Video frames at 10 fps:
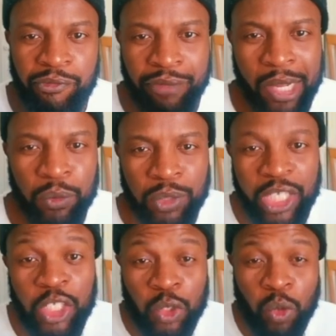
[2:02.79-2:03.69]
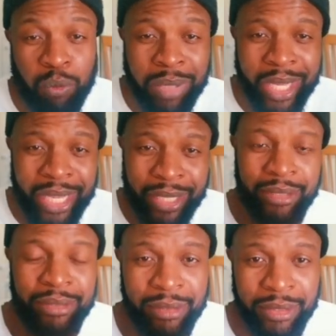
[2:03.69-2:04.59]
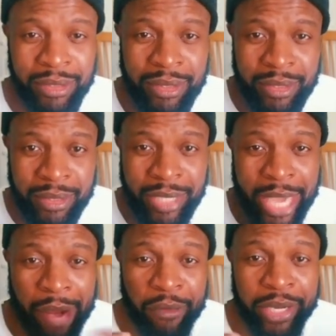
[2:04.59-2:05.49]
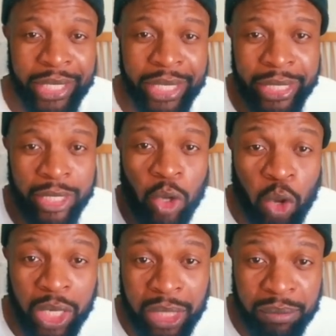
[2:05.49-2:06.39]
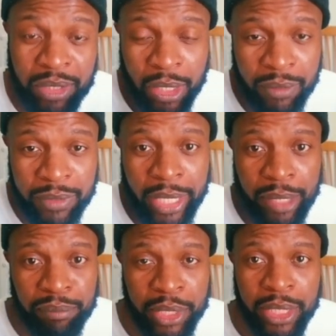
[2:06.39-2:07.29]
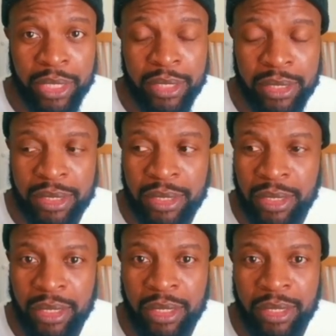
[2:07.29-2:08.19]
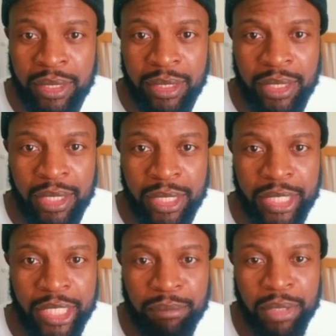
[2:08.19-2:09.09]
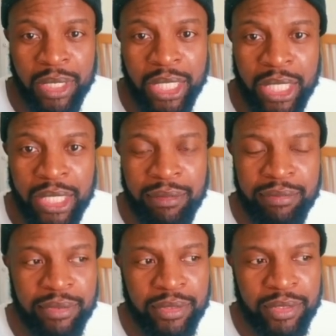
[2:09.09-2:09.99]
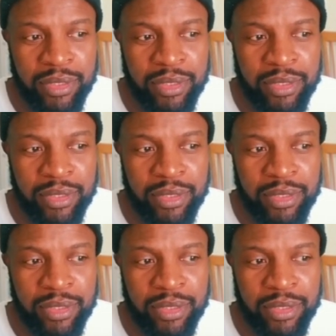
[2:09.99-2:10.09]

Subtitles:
foundational blacks arrogantly calling themselves that because they believe